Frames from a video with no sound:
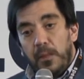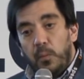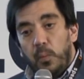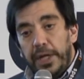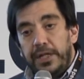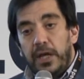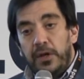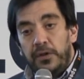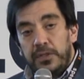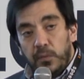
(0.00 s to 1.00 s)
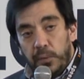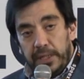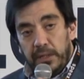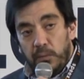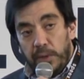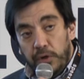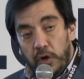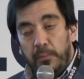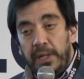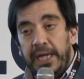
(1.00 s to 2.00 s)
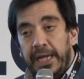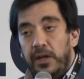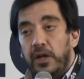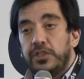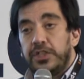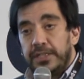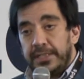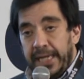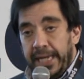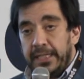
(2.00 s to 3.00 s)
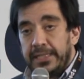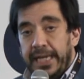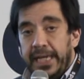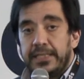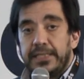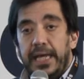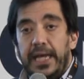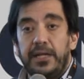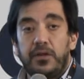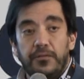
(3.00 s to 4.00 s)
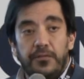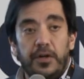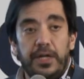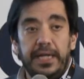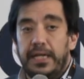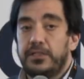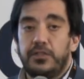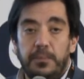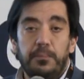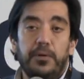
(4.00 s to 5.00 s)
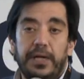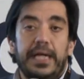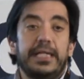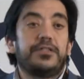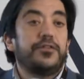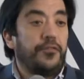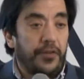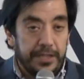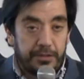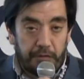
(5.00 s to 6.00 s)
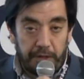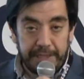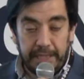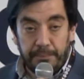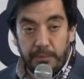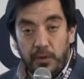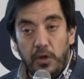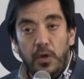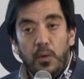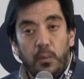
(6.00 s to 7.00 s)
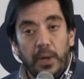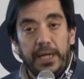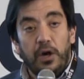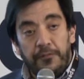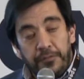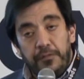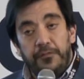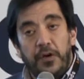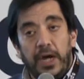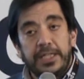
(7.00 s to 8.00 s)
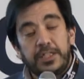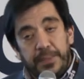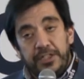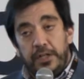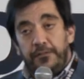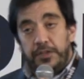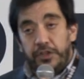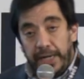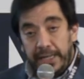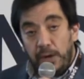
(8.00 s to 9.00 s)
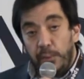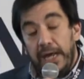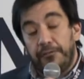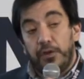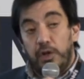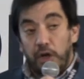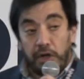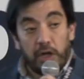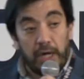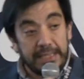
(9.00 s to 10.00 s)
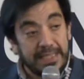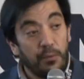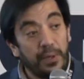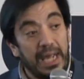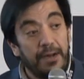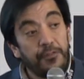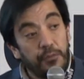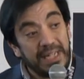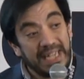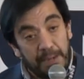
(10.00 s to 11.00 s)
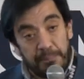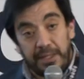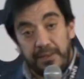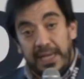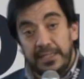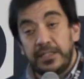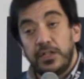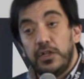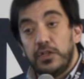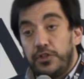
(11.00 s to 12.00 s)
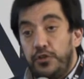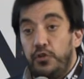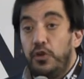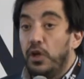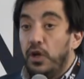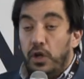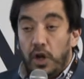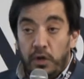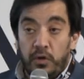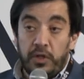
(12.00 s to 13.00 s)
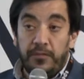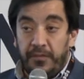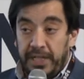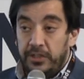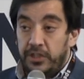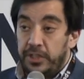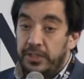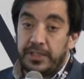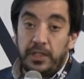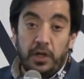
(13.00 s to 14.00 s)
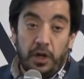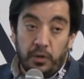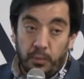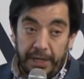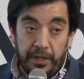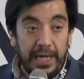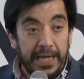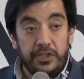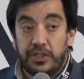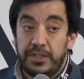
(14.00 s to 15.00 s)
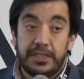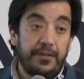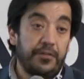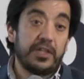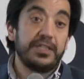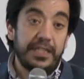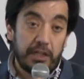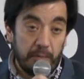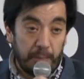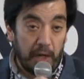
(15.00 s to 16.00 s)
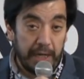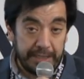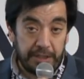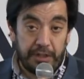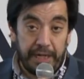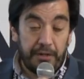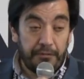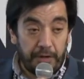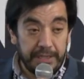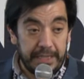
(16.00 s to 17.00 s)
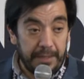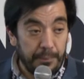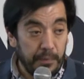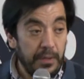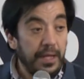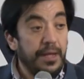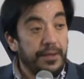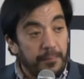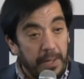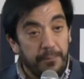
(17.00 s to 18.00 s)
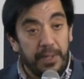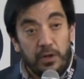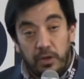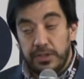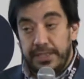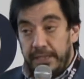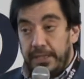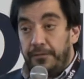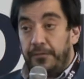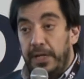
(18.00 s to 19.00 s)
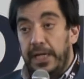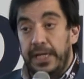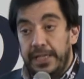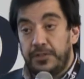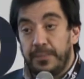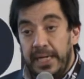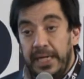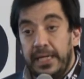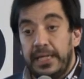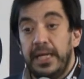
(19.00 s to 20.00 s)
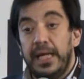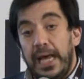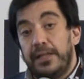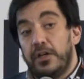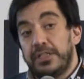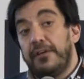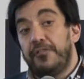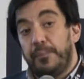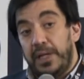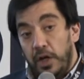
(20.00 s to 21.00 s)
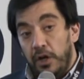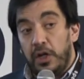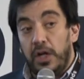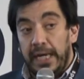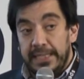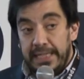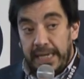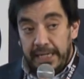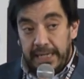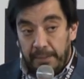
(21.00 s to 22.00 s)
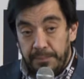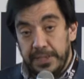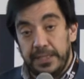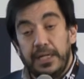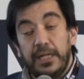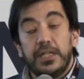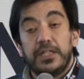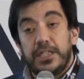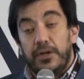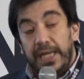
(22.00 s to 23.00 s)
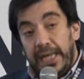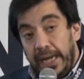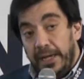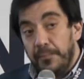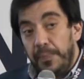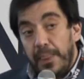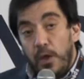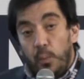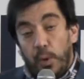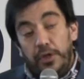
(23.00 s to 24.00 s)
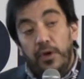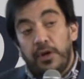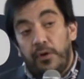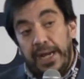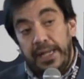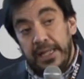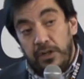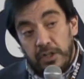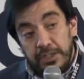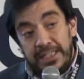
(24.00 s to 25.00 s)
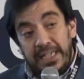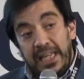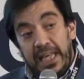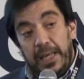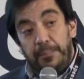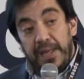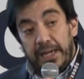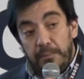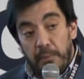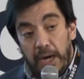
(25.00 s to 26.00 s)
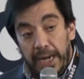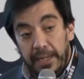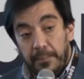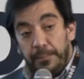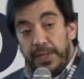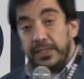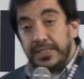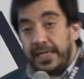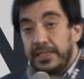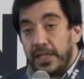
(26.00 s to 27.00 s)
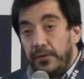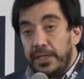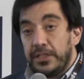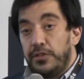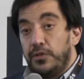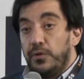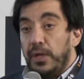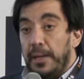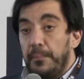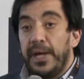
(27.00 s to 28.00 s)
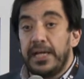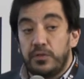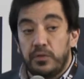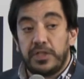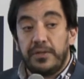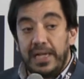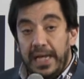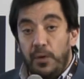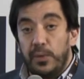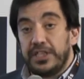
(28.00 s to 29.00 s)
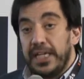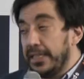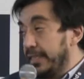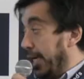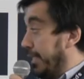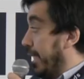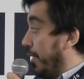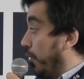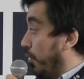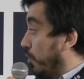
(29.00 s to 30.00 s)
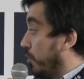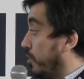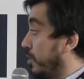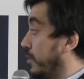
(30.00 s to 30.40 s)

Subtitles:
We normally cannot just take a text and convert it into and put it into French, for example. We often find, especially for training, that we have to localize that. We have to adapt that to local conventions, local regulations. If you consider compliance training, for example, there may be laws that are different in each market, and those have to be localized and adapted. So again, when you're creating the content, keep that in mind, because that is going to impact also the language and the text that you use.